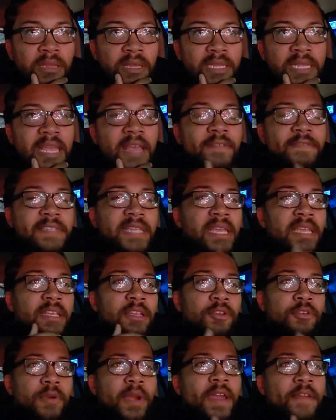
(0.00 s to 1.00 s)
They have
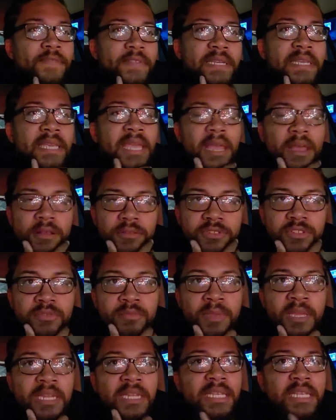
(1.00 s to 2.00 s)
taken crafty counsel,
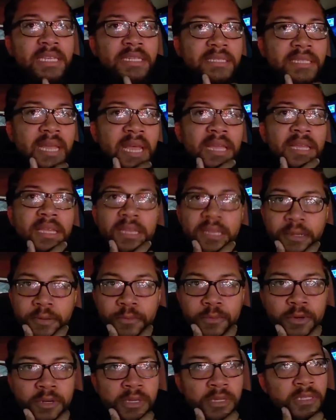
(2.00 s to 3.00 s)
man, against our hidden
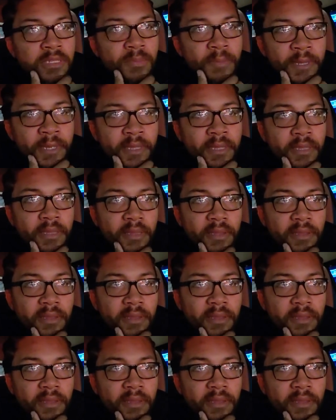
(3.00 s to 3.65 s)
ones, man.